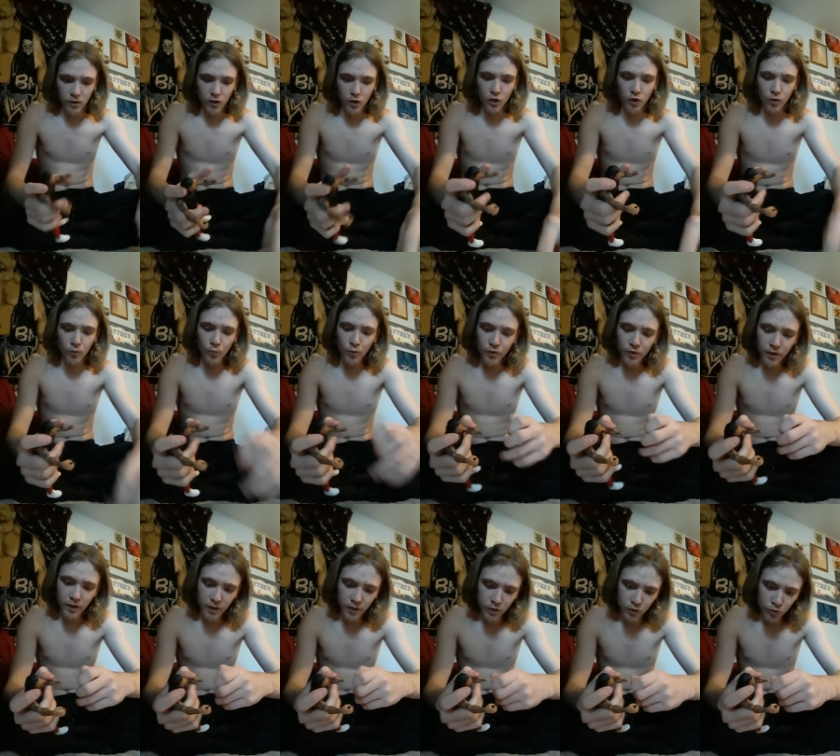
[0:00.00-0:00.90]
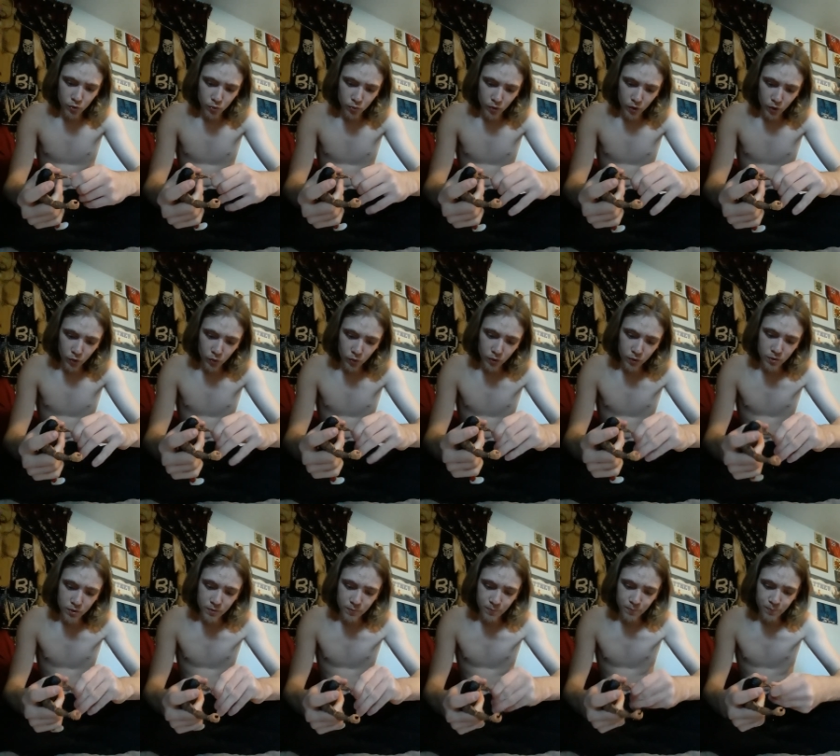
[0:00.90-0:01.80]
One thing I do
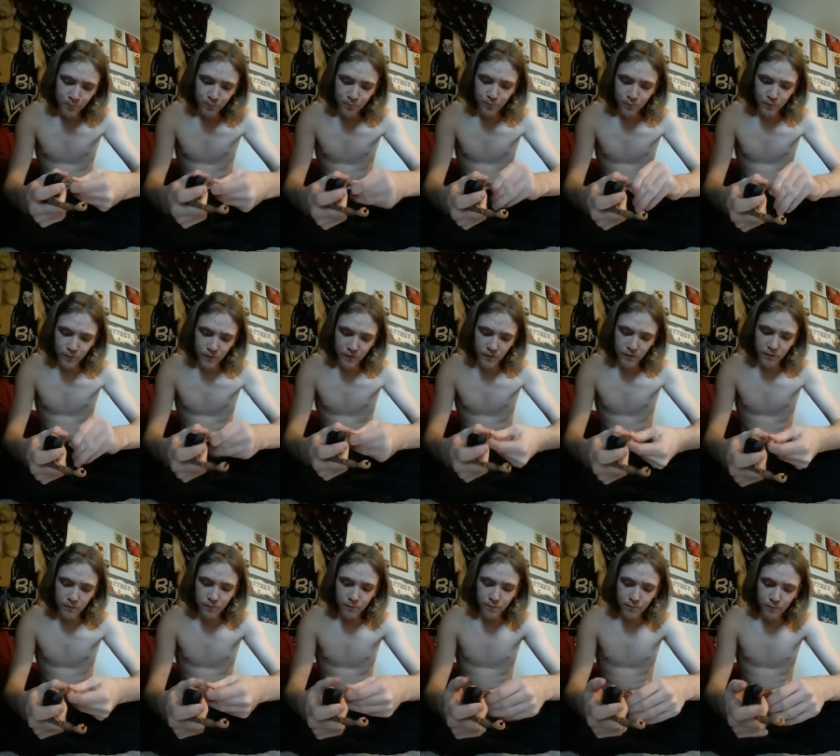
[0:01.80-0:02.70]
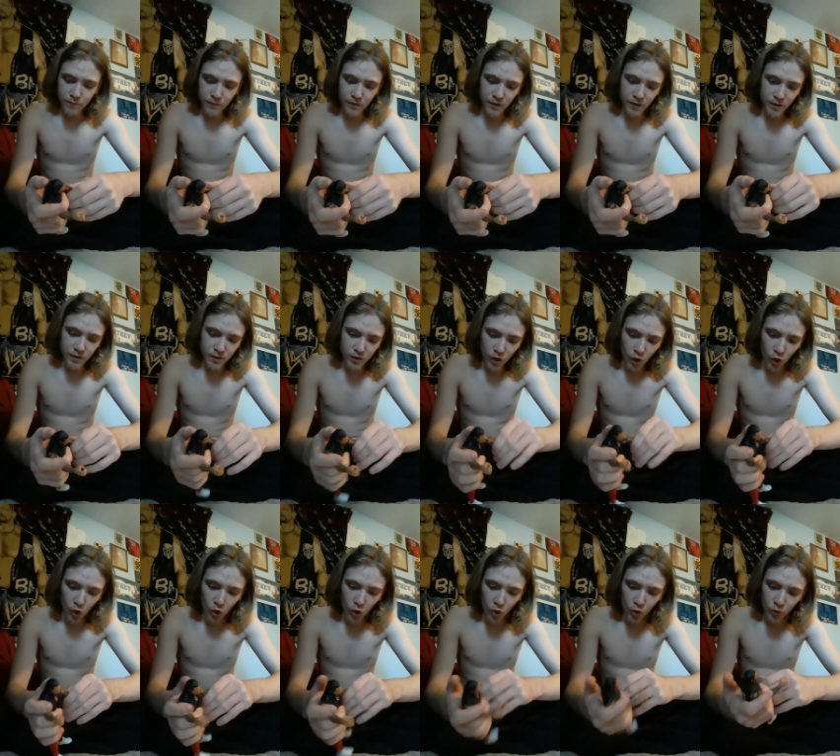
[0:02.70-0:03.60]
notice is
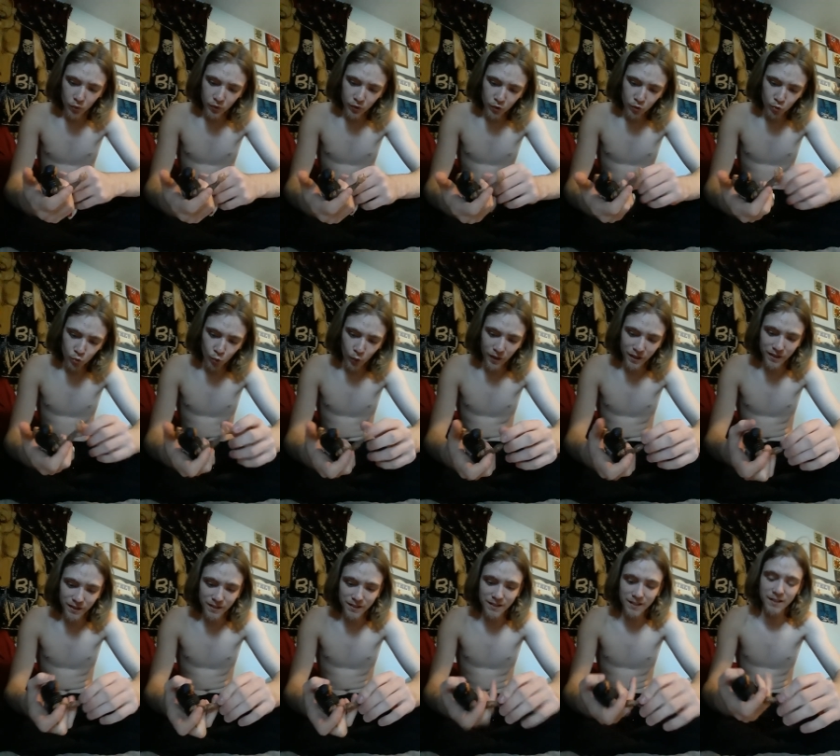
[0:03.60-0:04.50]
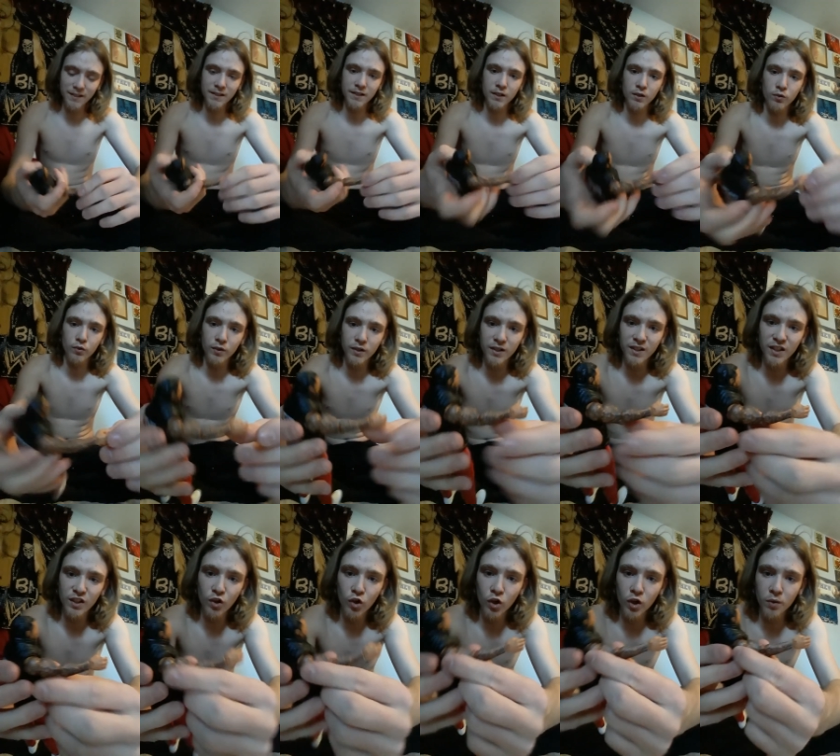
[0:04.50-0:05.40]
all the great detail in
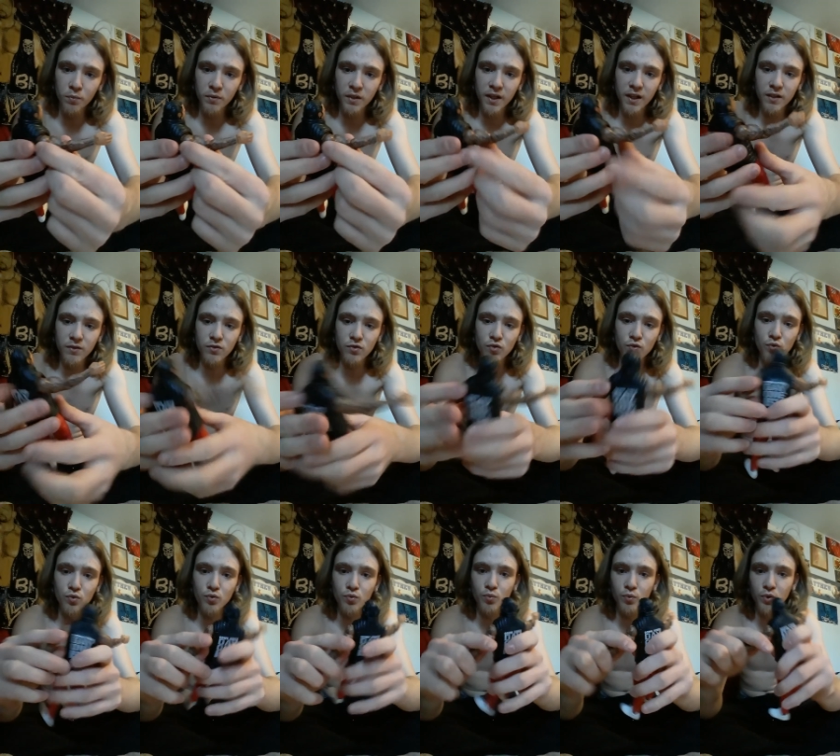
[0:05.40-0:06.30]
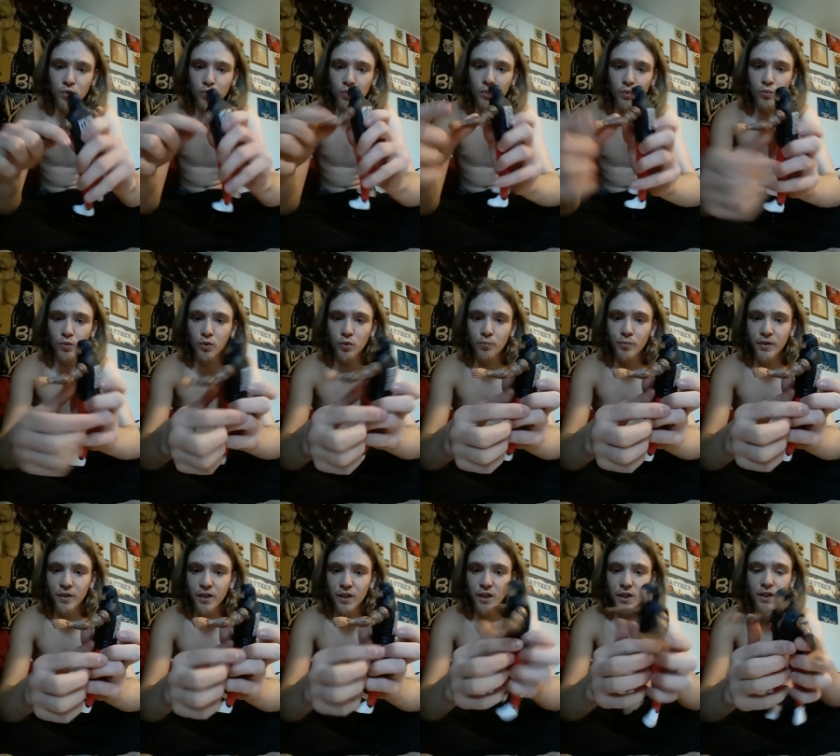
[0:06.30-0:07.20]
the arm tattoos, which we will be
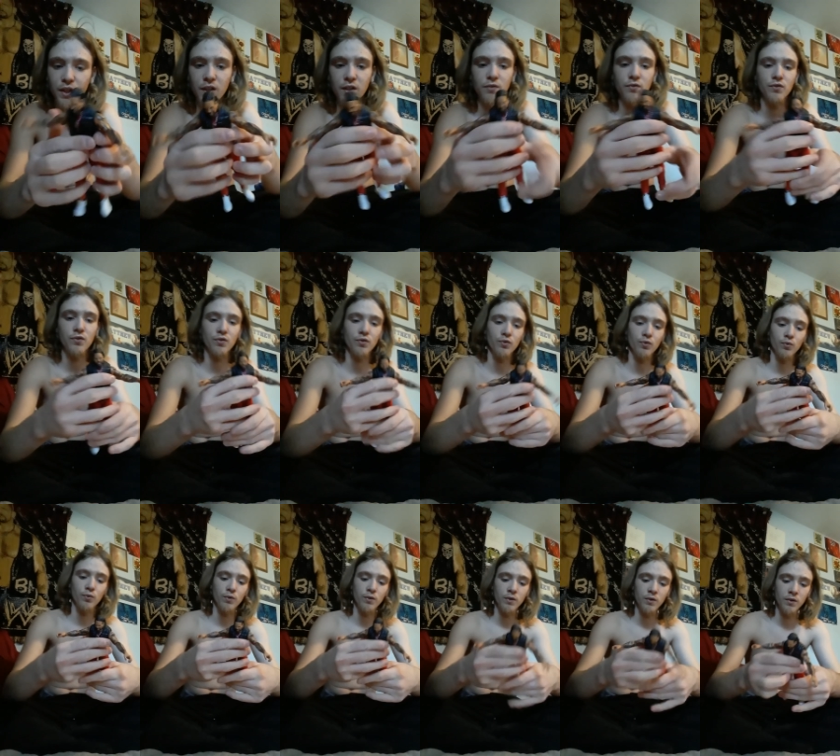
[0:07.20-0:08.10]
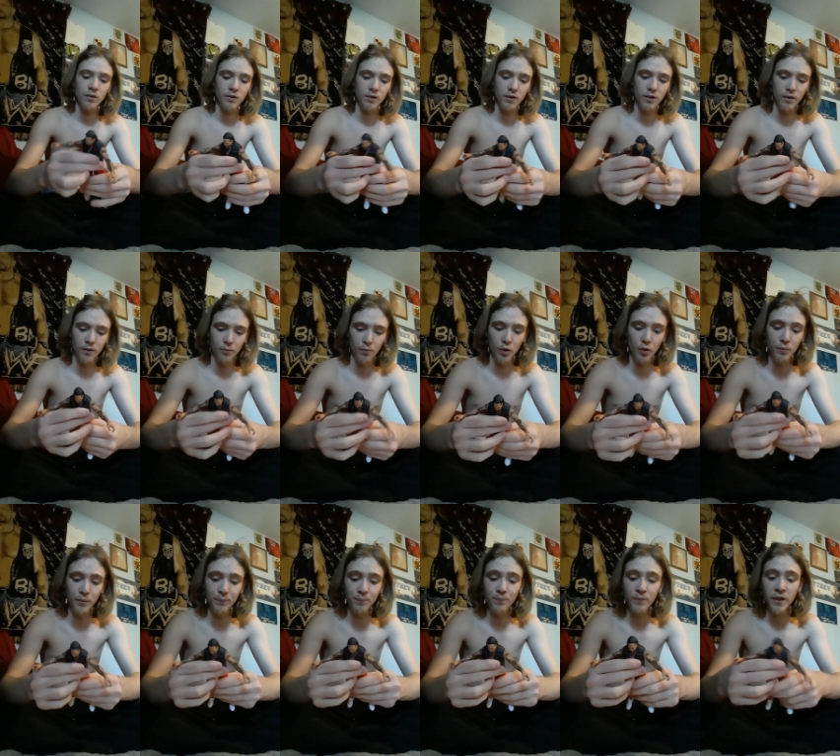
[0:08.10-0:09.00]
getting into in a
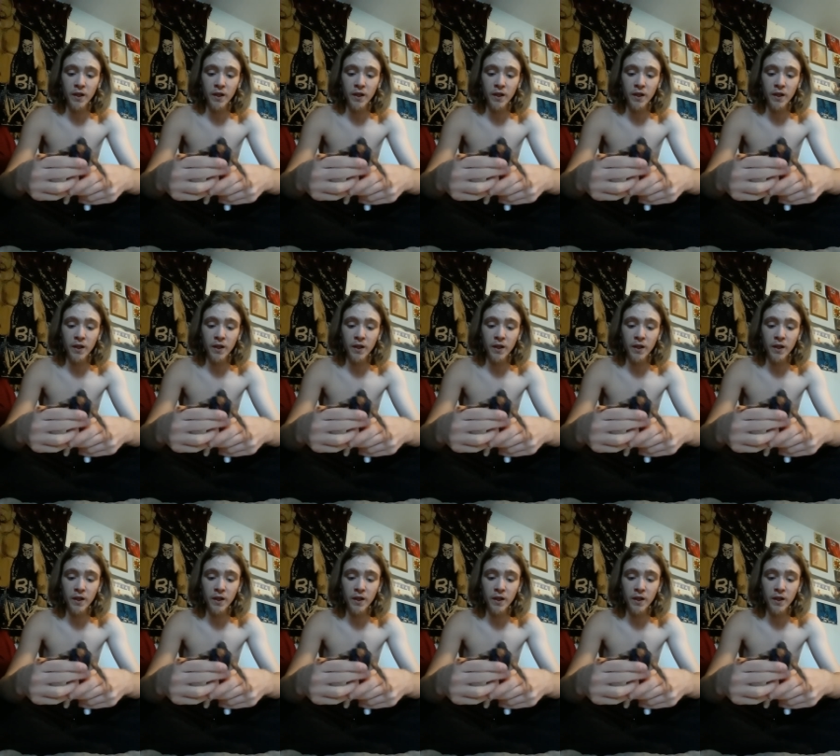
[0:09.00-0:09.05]
moment.